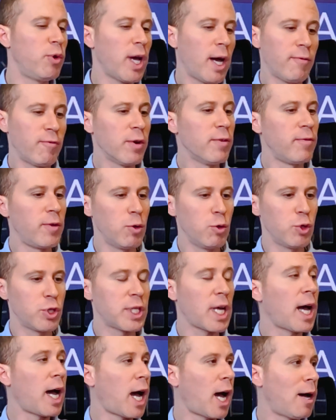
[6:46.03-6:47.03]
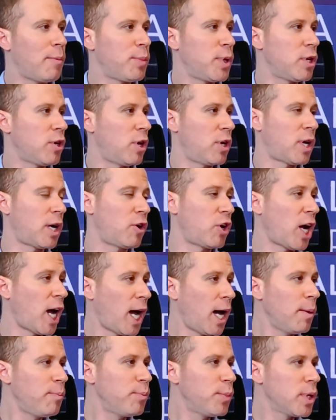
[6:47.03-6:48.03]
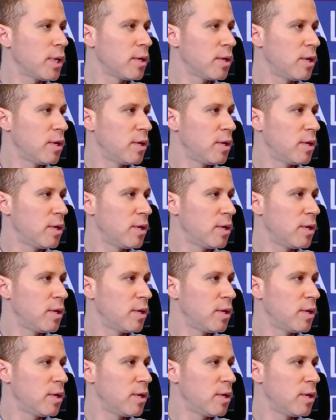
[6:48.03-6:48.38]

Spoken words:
We have reviews that happen on our app